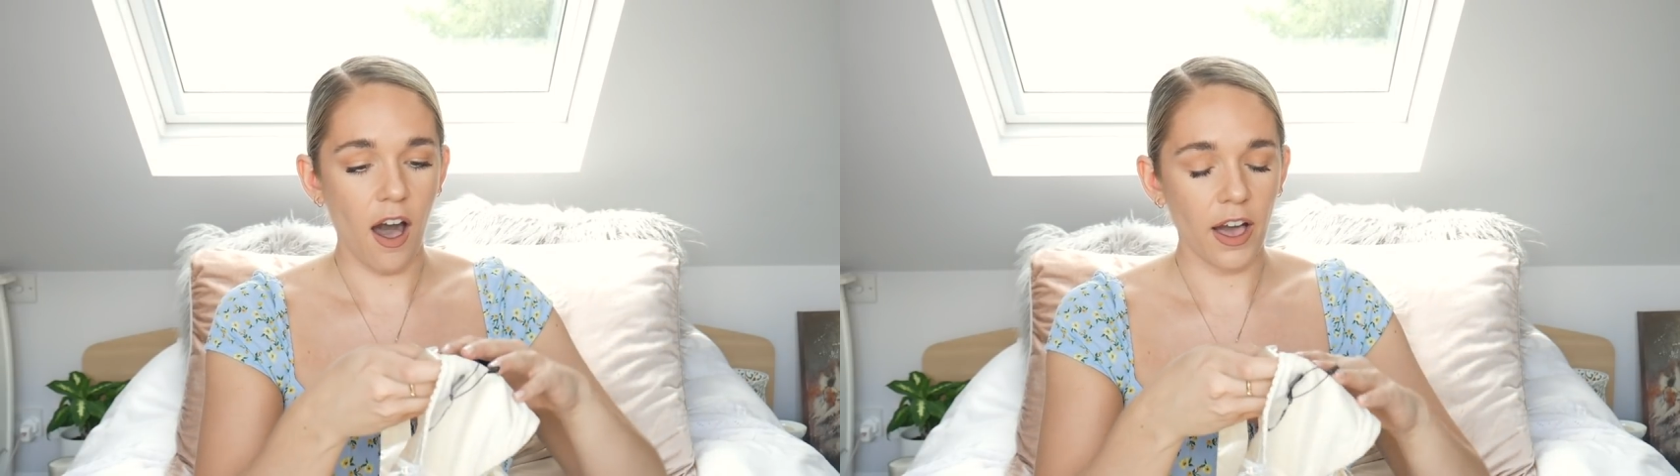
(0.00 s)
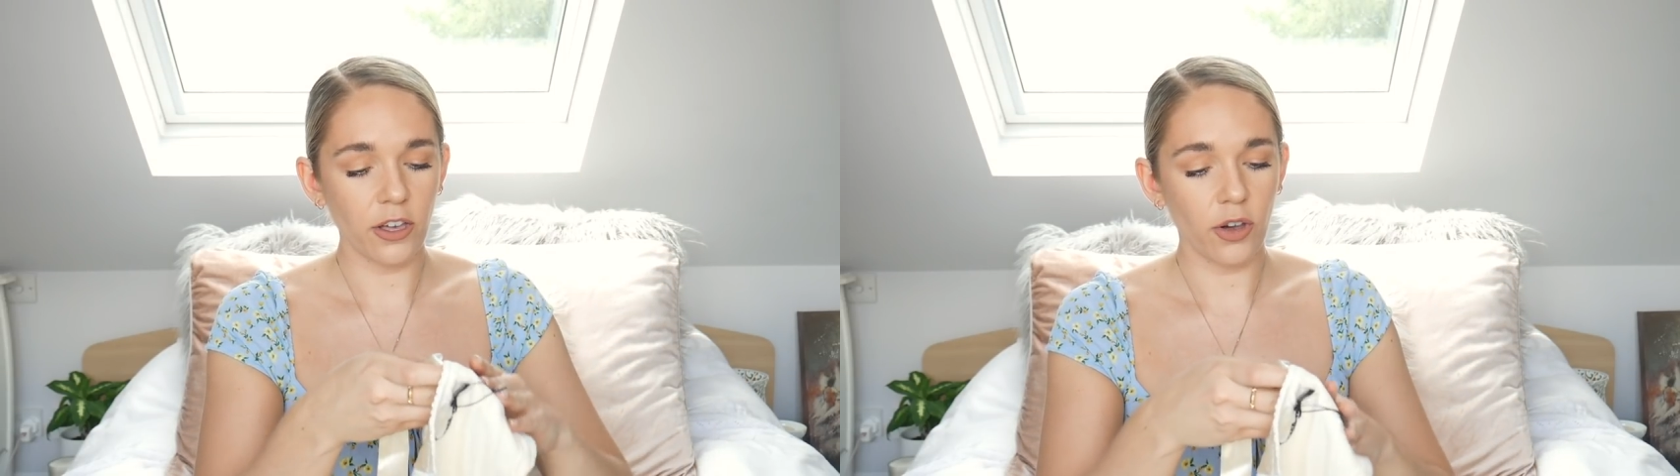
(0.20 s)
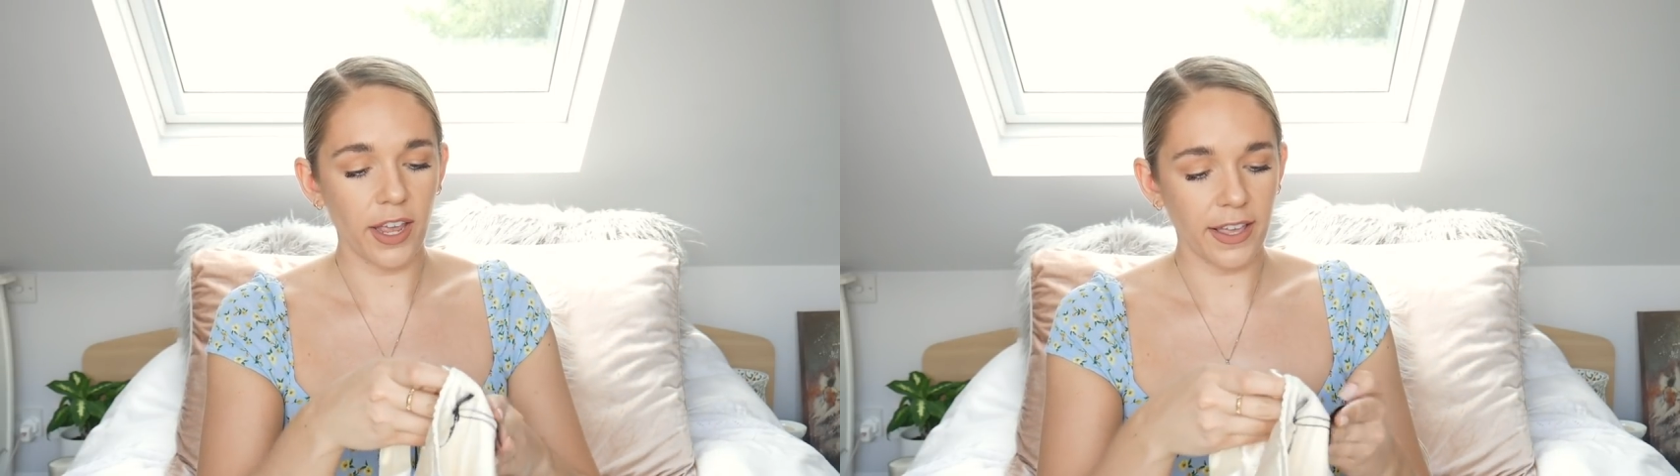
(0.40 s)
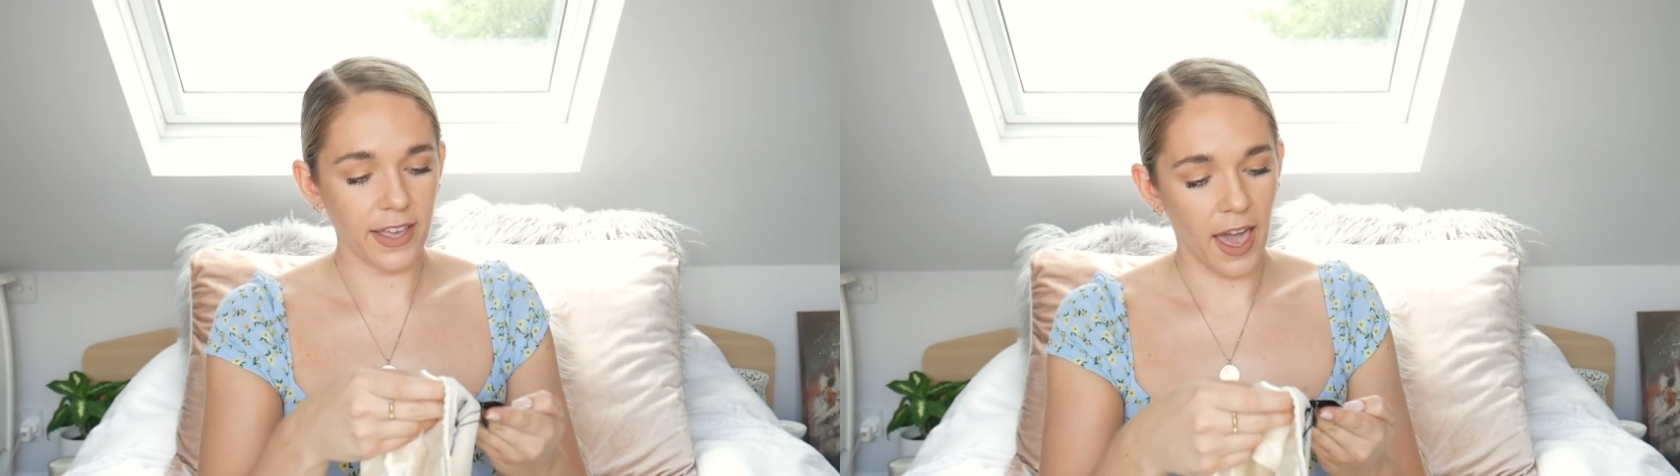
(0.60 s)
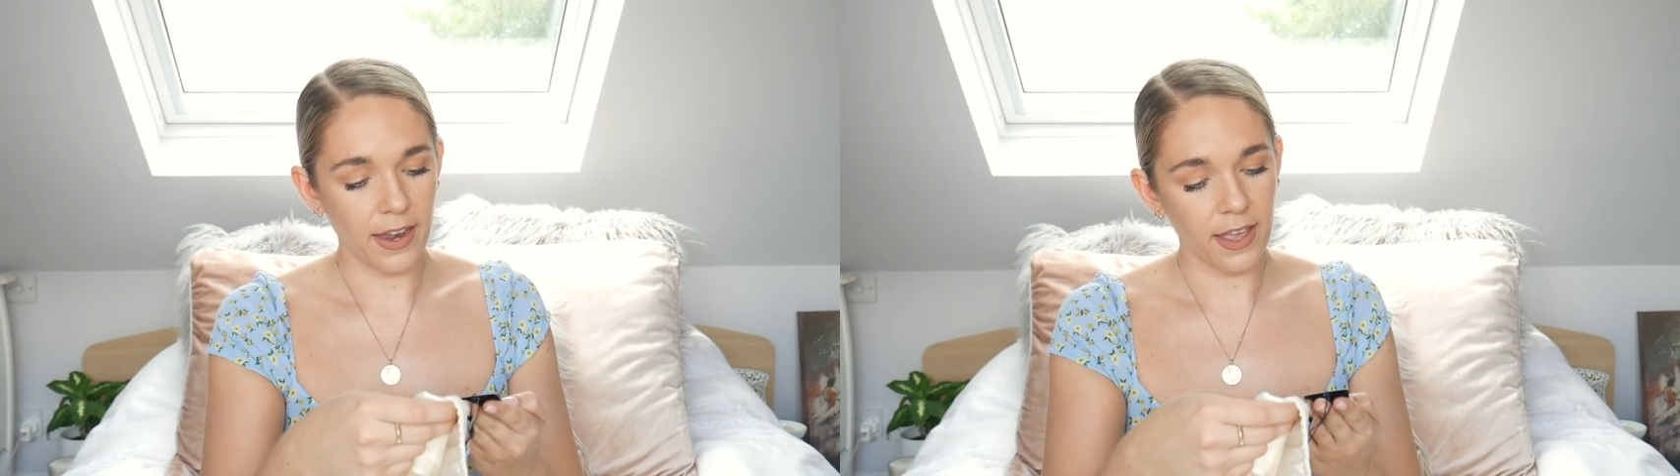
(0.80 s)
I got it
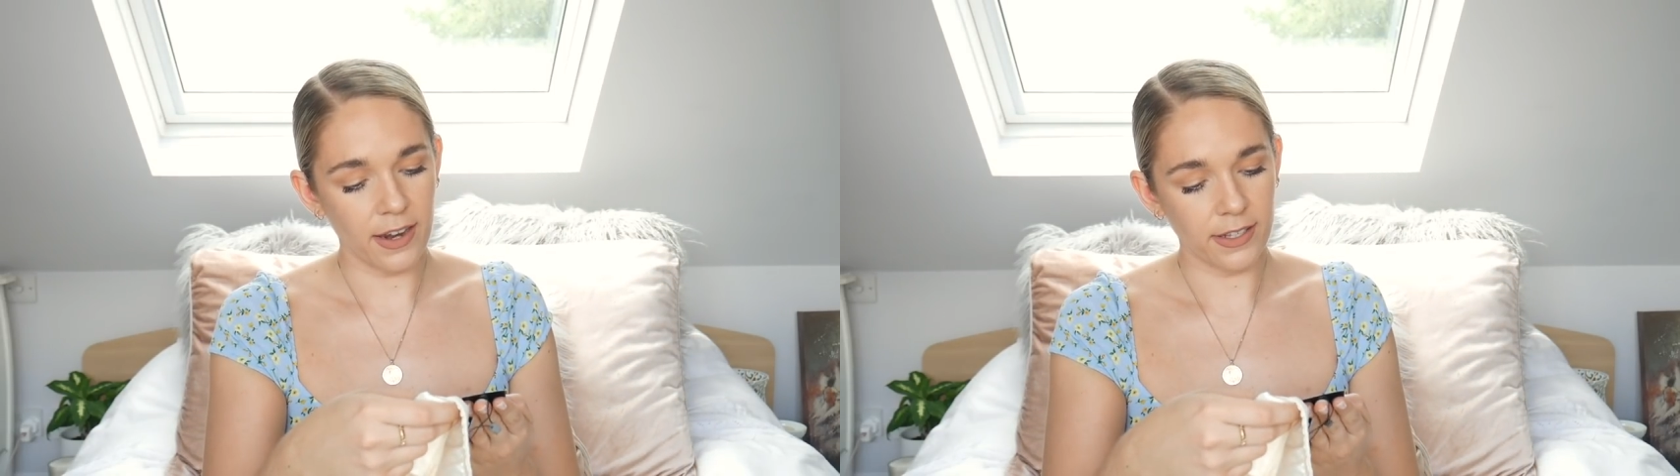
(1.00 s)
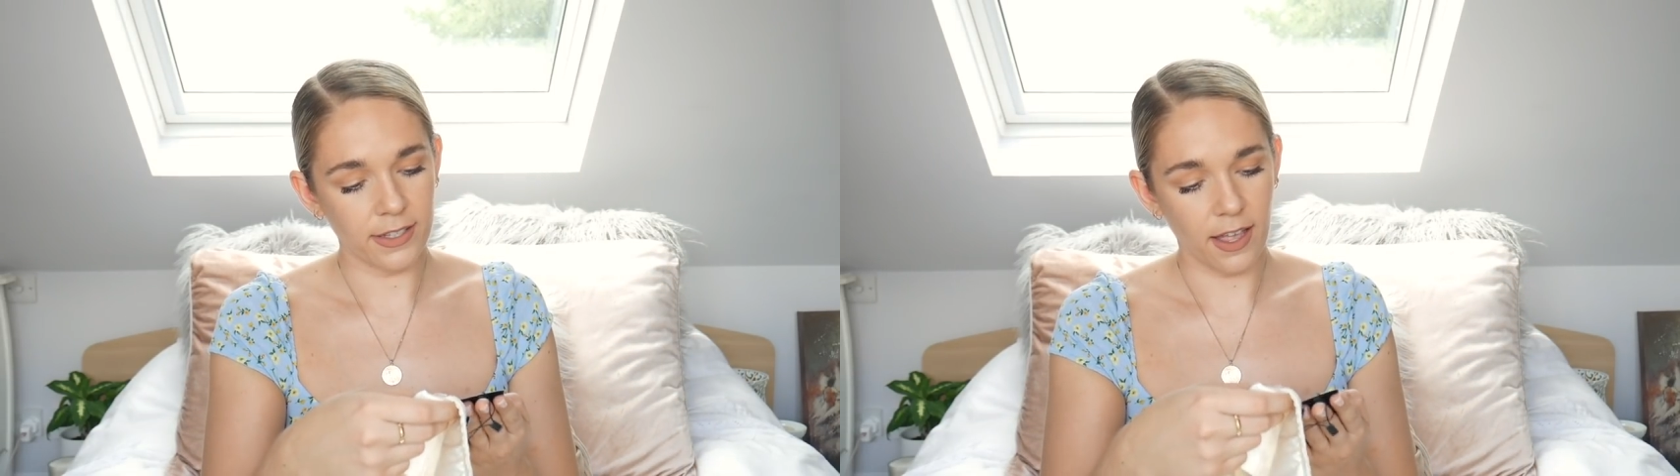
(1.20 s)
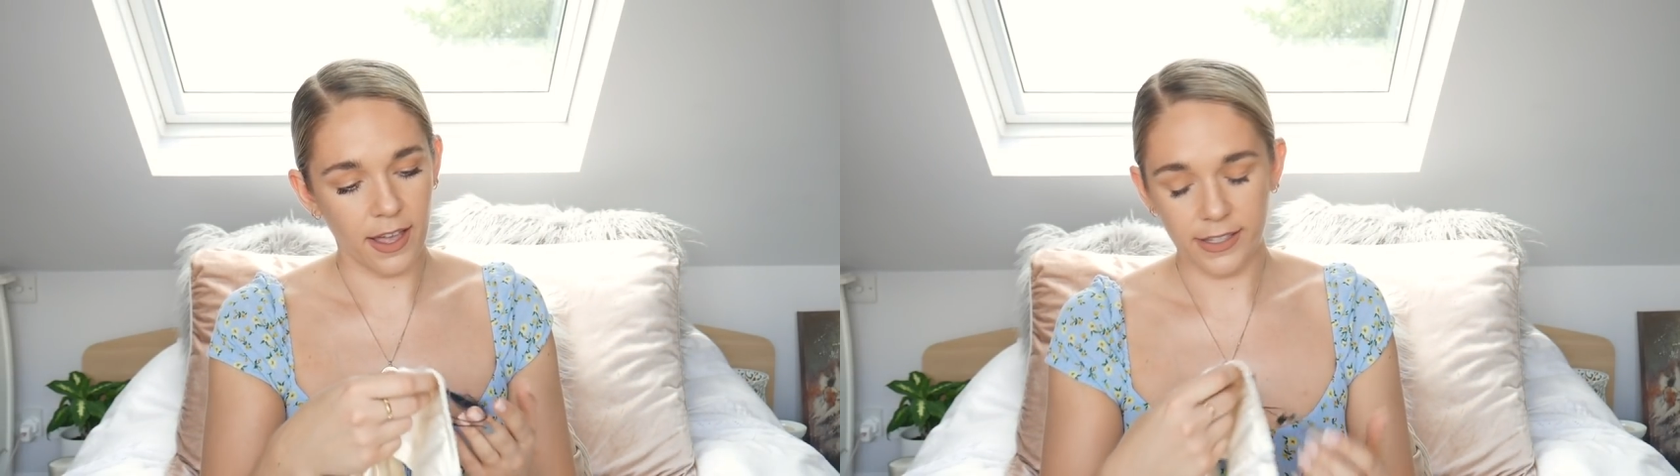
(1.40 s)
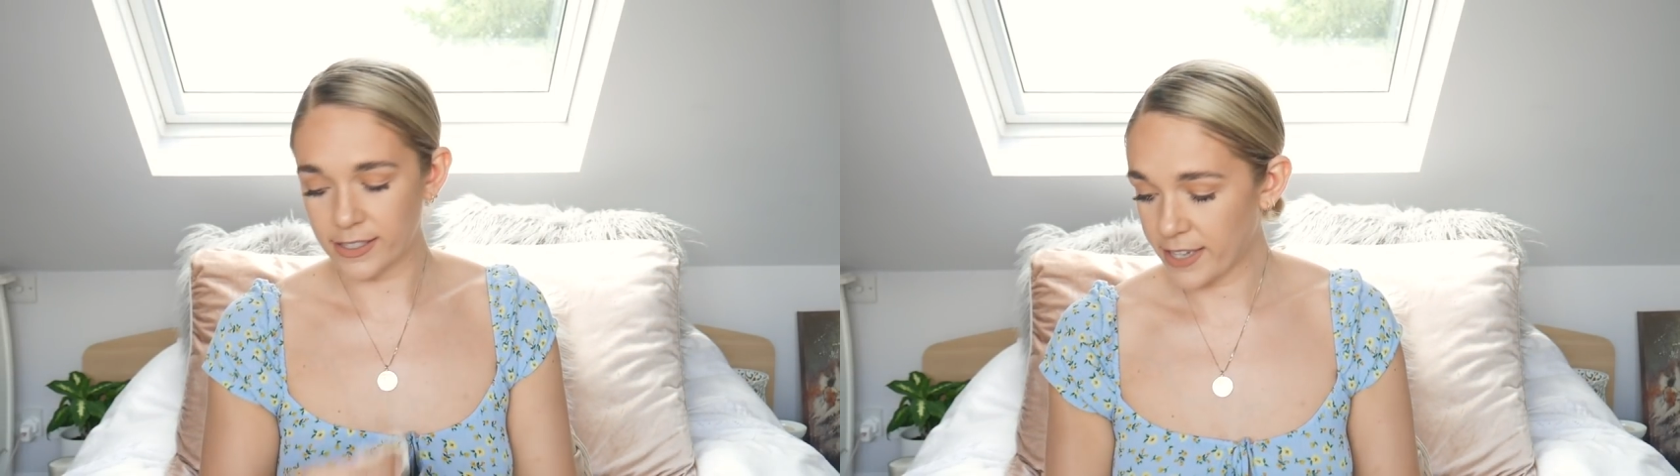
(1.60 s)
again in a size